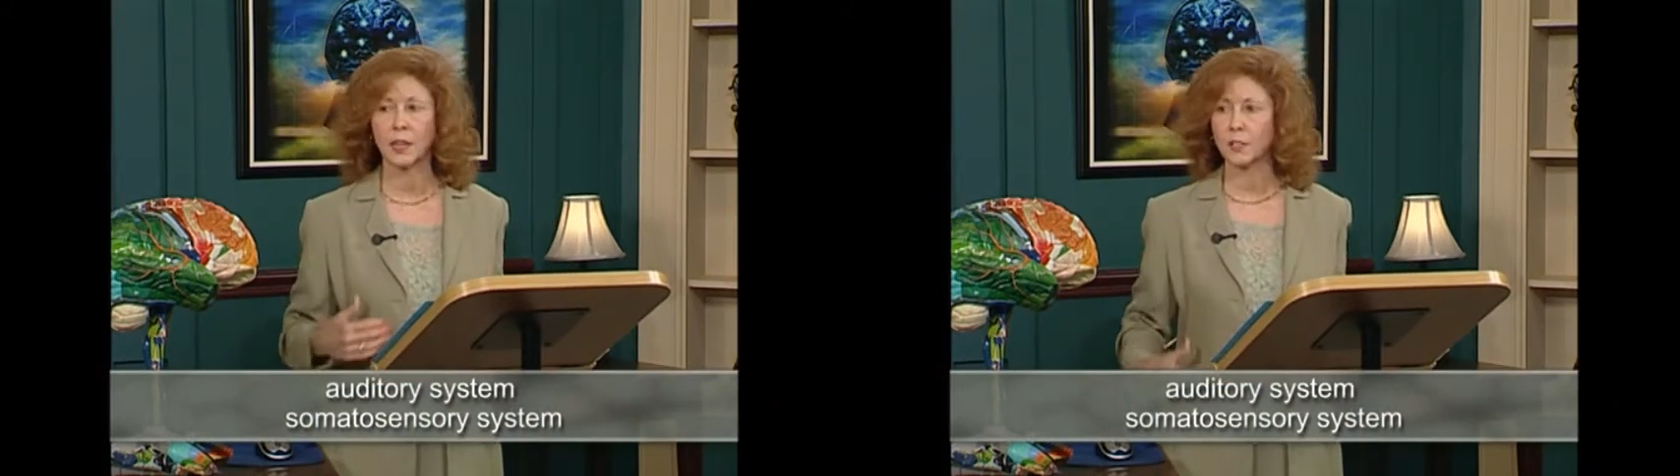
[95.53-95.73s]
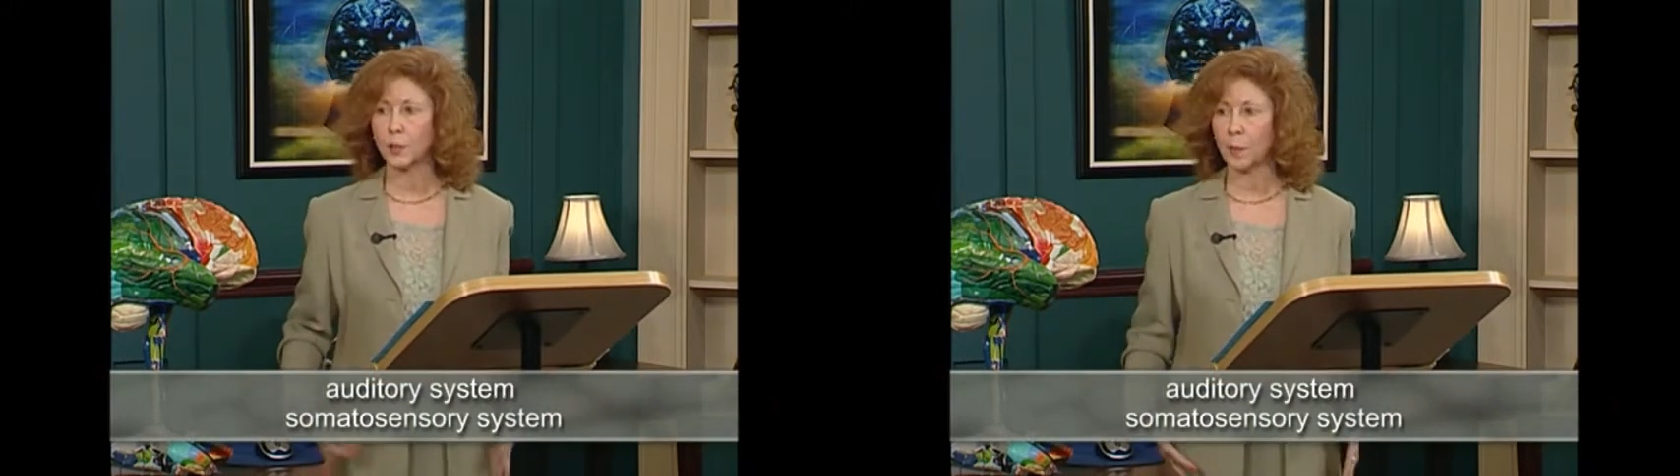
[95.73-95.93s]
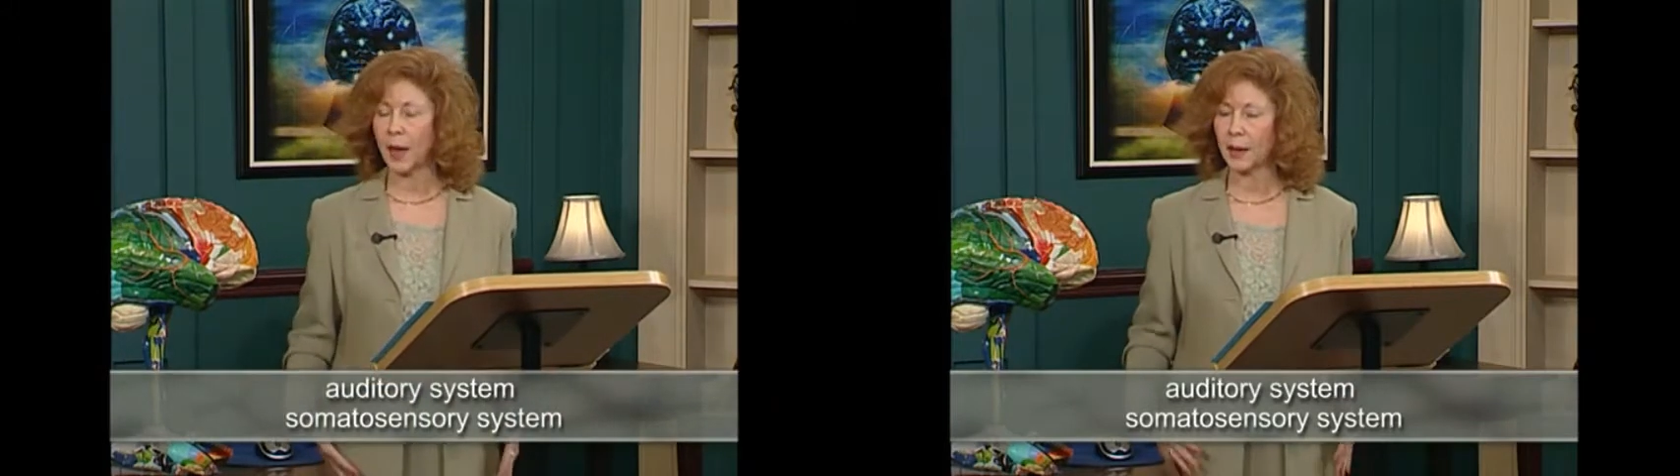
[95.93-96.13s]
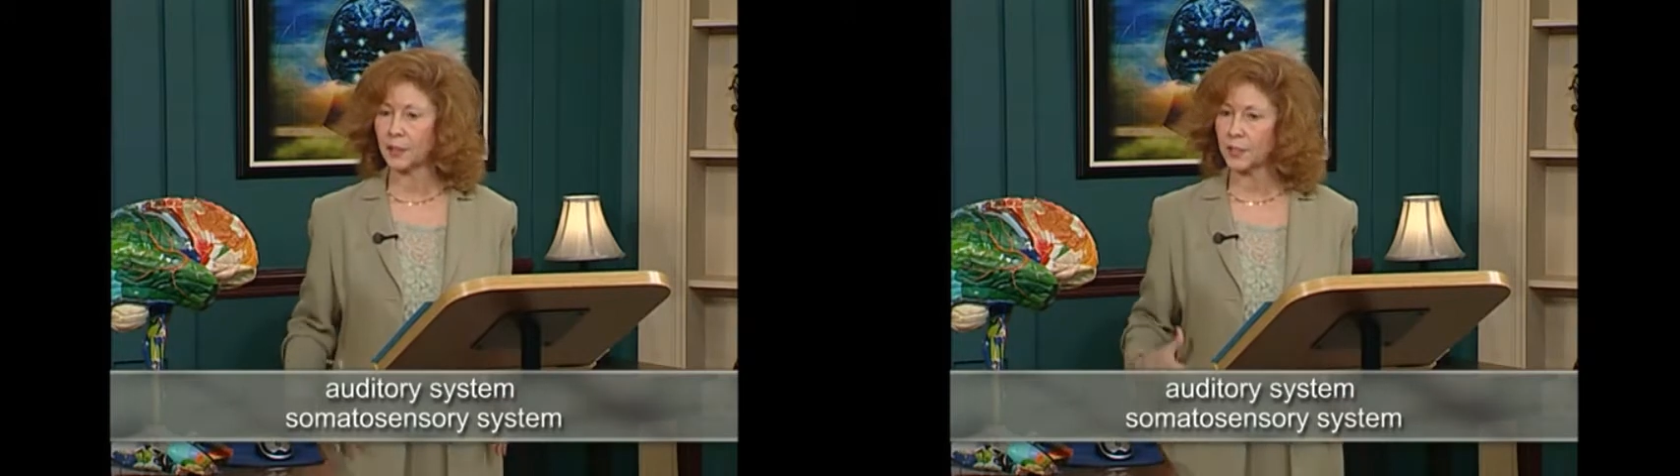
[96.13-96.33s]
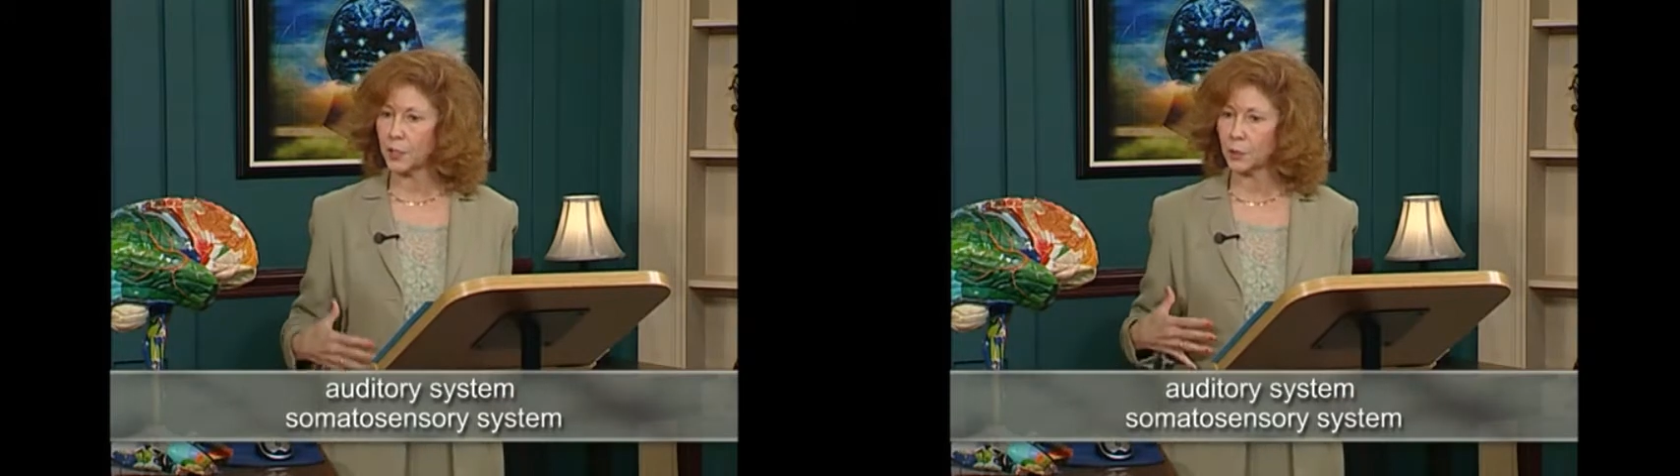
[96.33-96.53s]

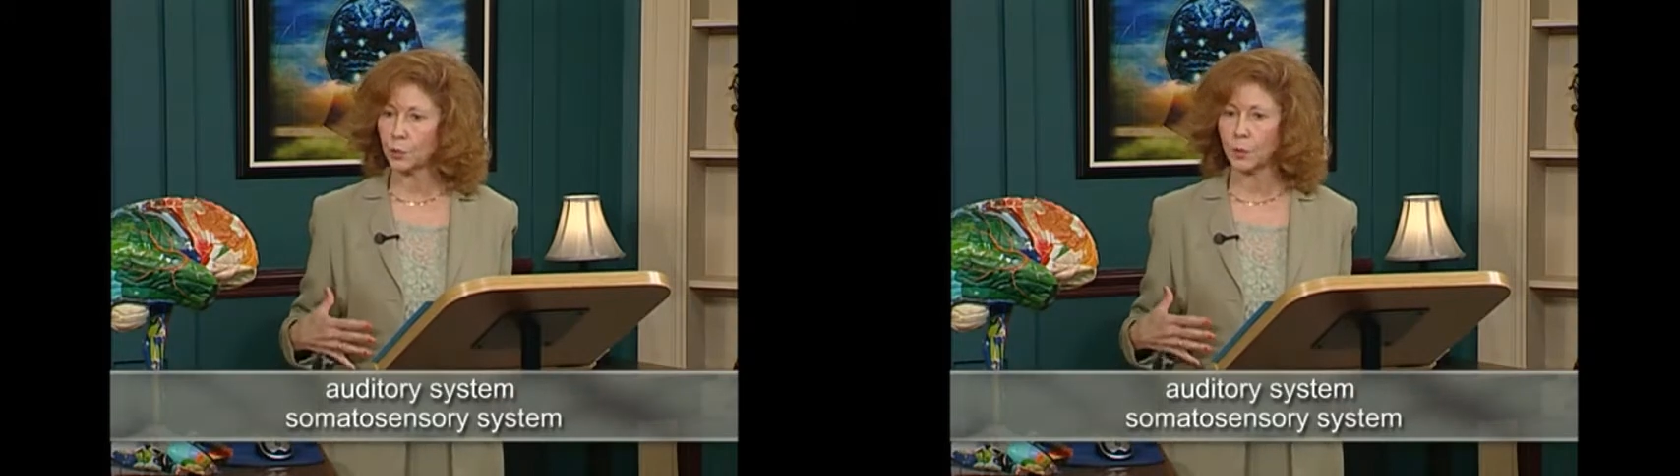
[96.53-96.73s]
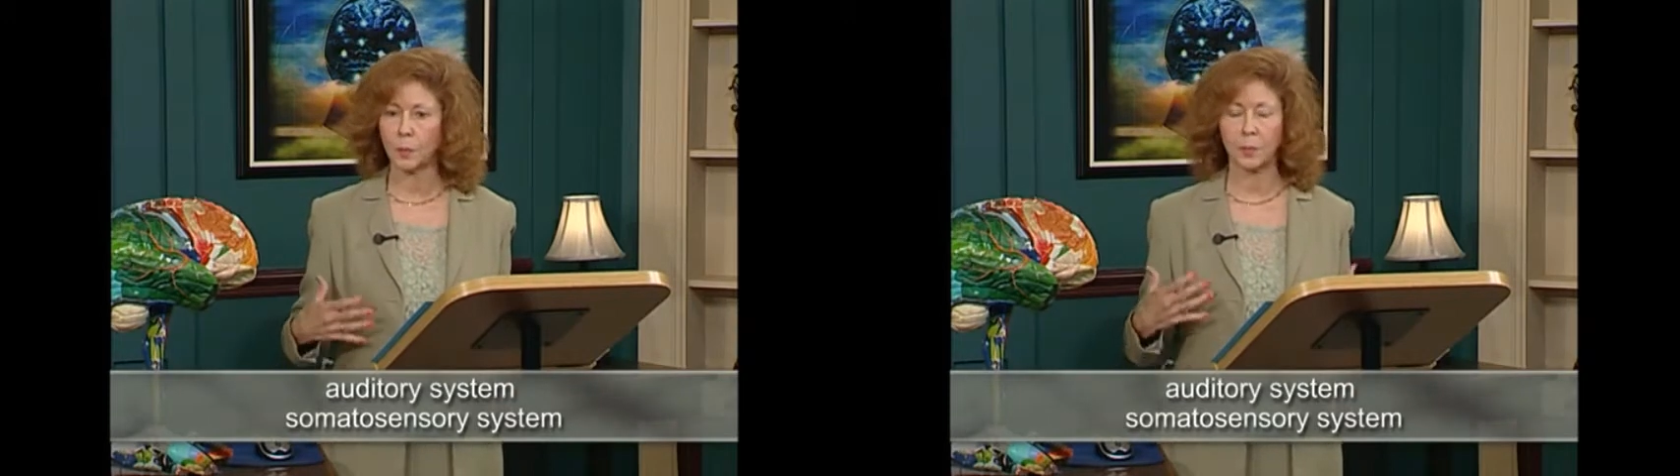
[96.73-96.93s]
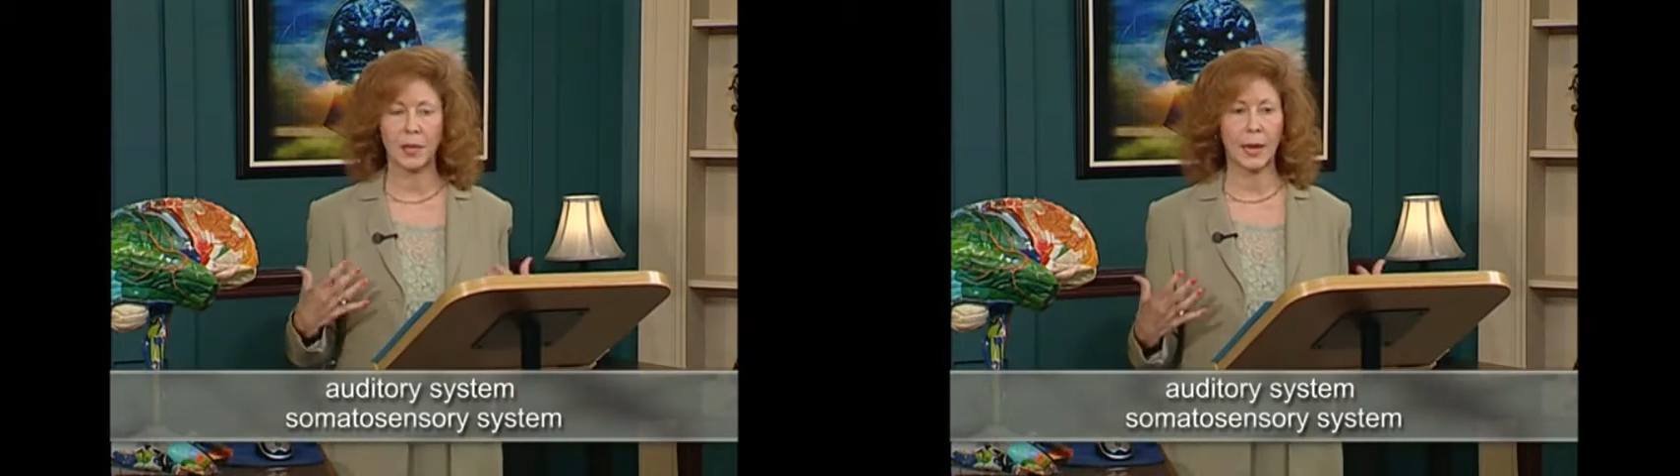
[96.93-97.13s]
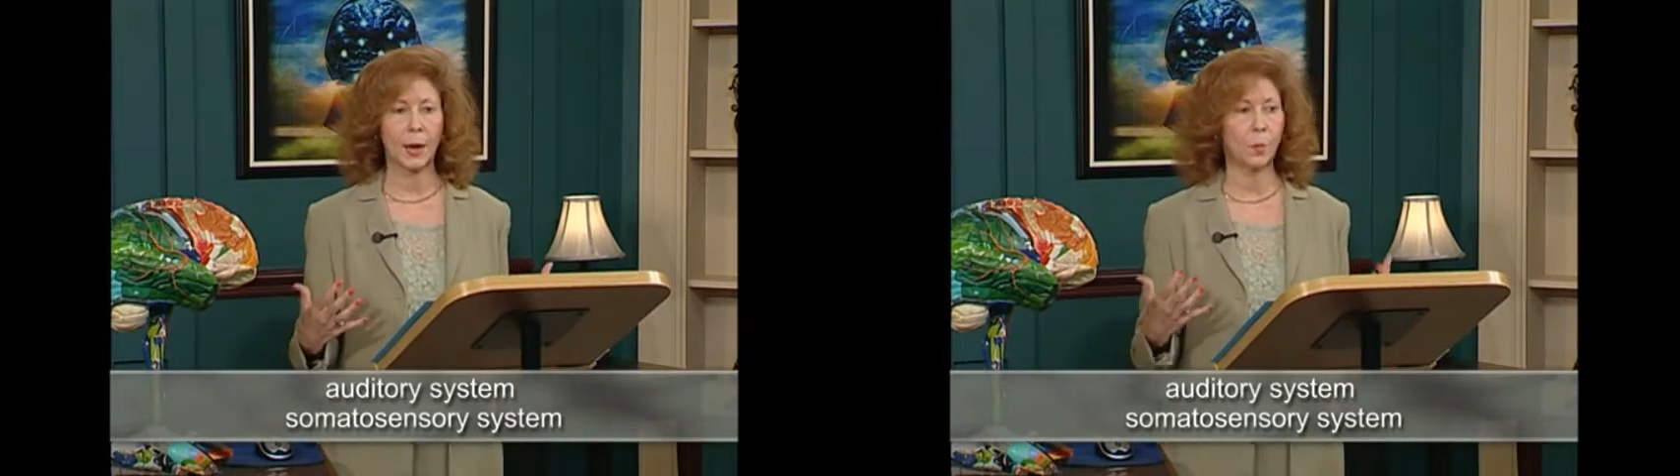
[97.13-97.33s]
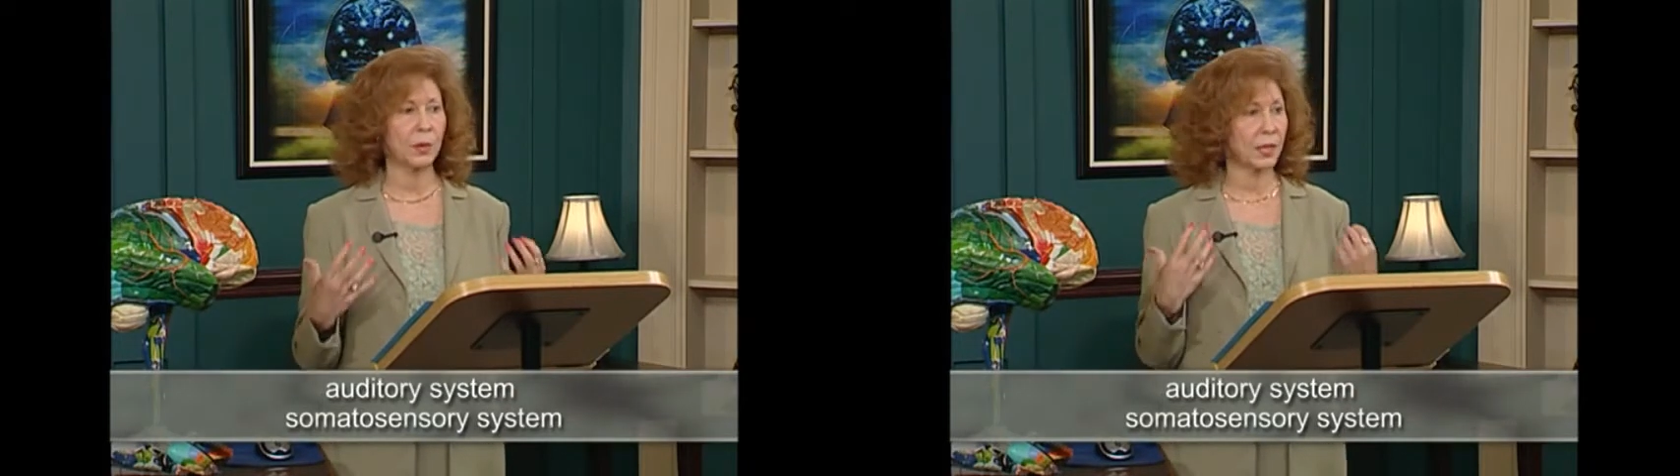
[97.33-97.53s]
Somatosensory being how we